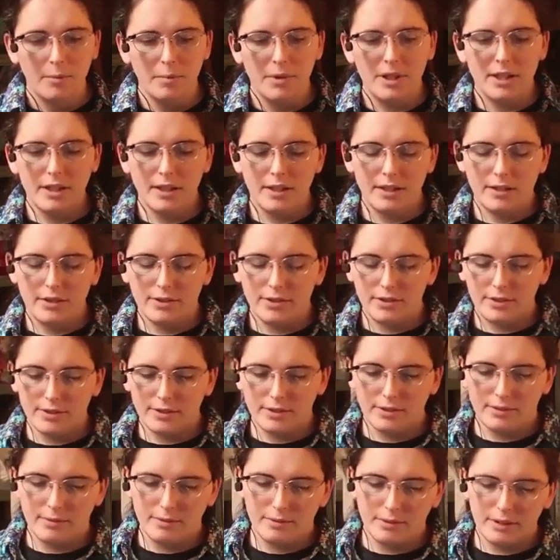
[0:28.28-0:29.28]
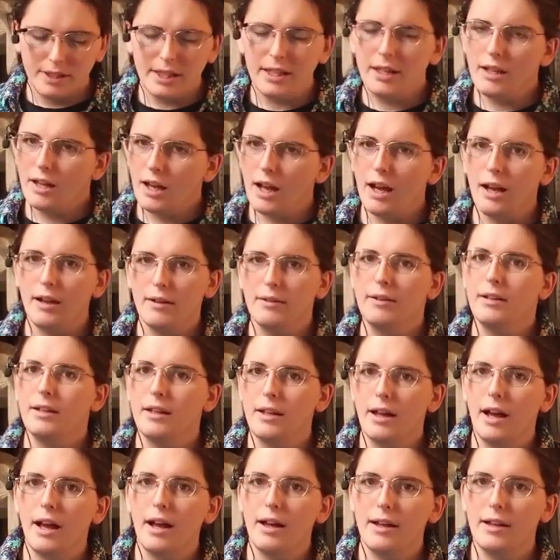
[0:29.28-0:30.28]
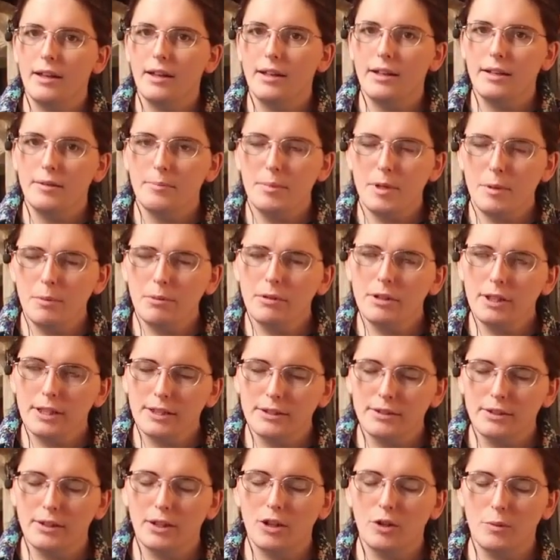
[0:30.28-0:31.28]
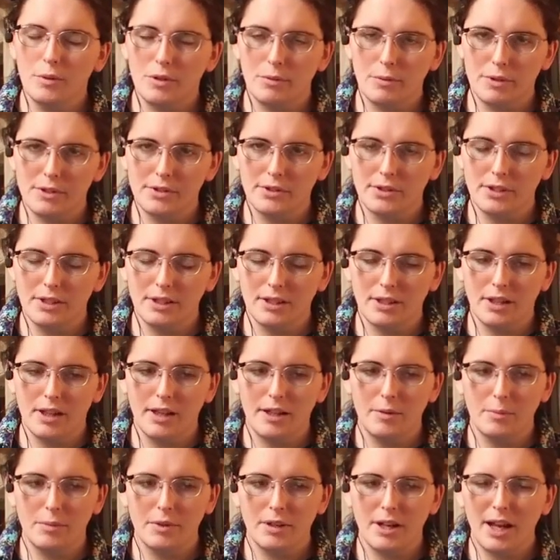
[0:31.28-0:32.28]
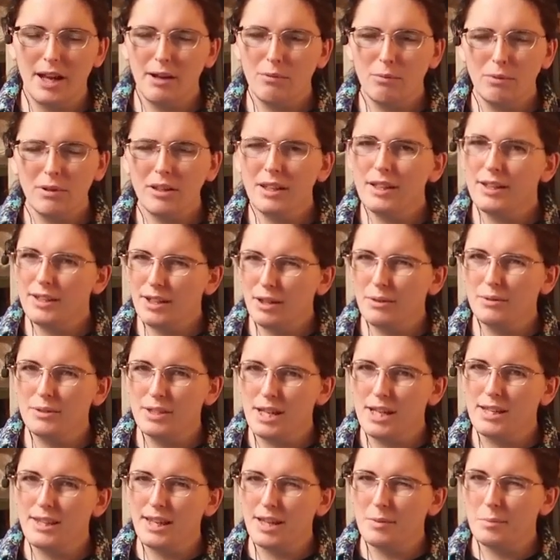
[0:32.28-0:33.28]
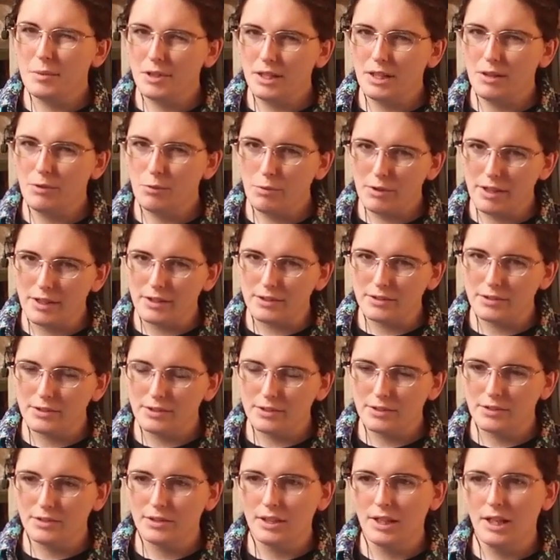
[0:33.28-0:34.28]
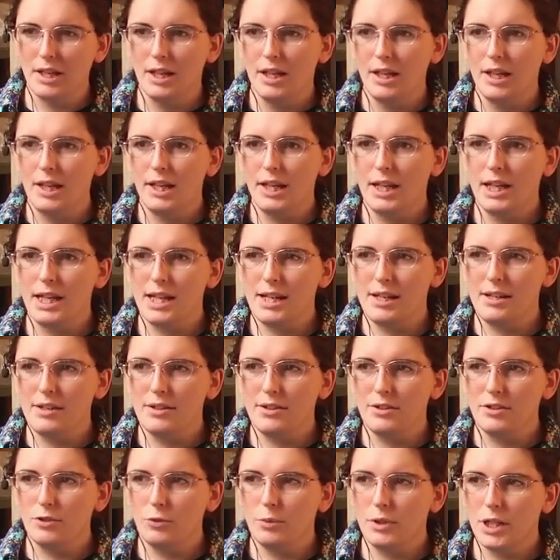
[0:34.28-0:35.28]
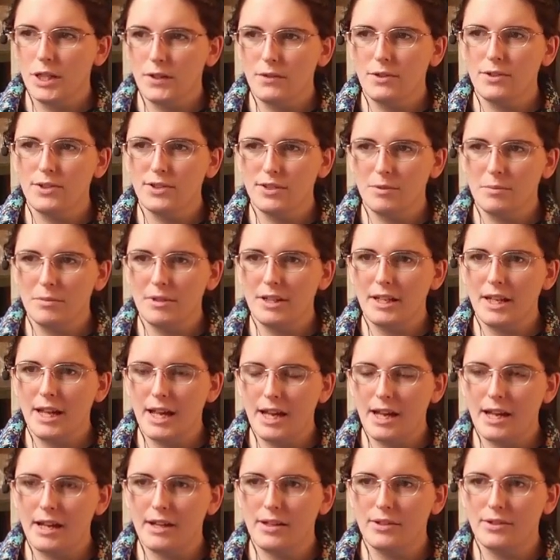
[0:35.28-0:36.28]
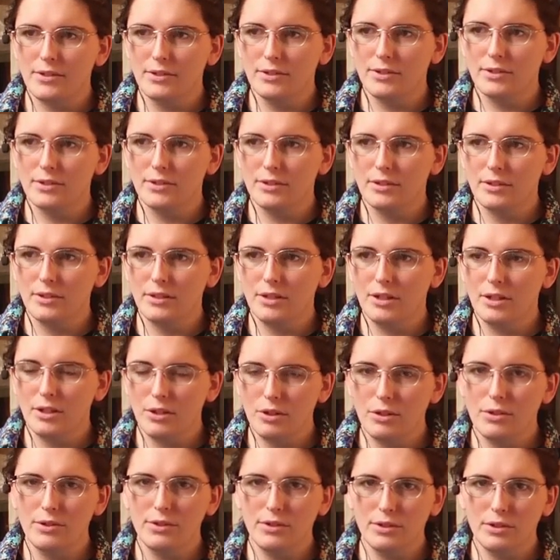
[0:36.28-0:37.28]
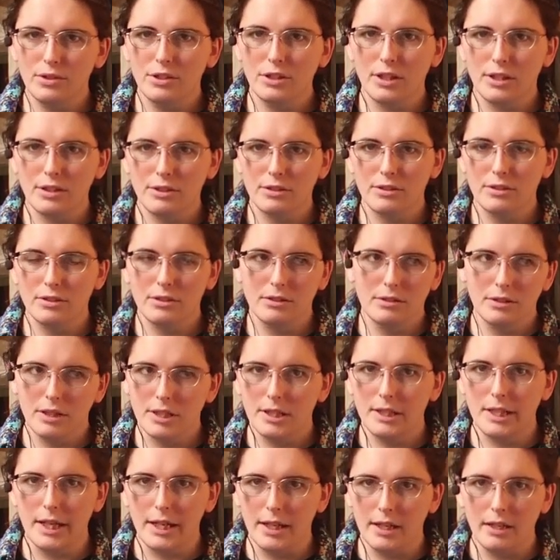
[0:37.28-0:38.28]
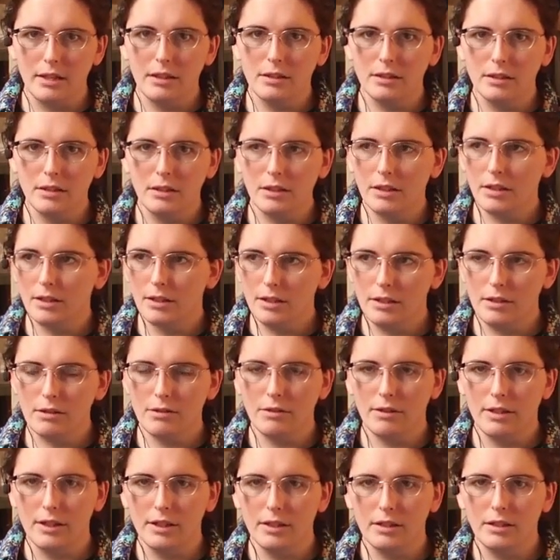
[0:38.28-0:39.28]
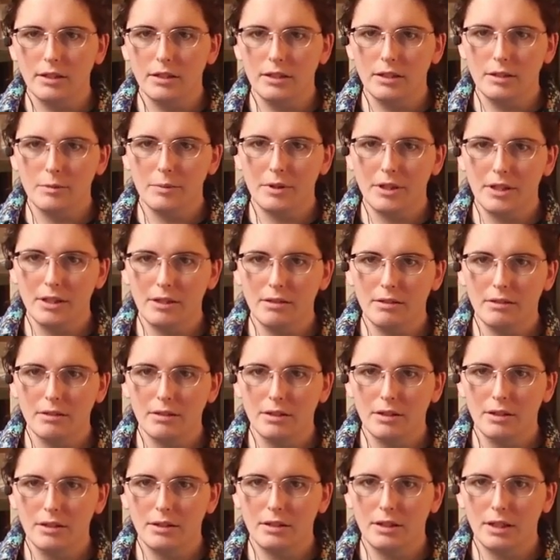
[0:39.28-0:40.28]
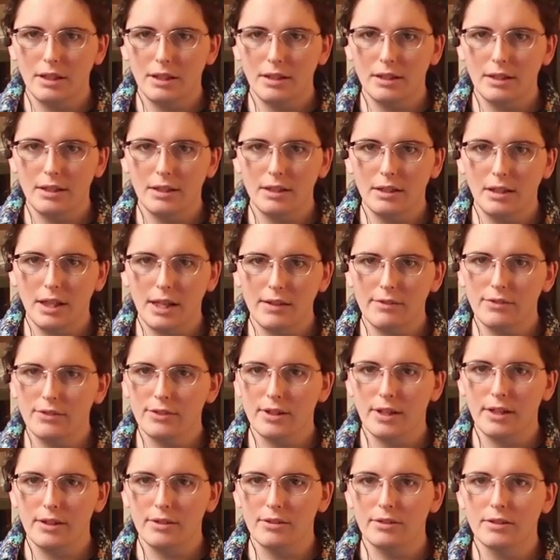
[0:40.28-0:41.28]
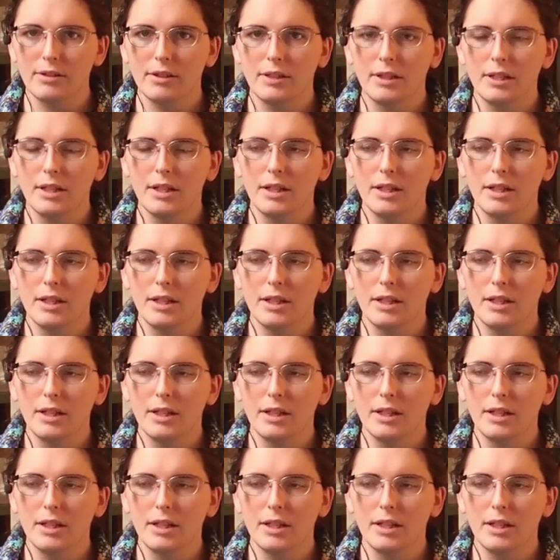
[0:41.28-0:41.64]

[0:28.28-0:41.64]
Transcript: Because, like, people like to call me risky a lot, but I really don't take that many risks. And whenever somebody has a good suggestion, I take it and I integrate it into my daily life cycle.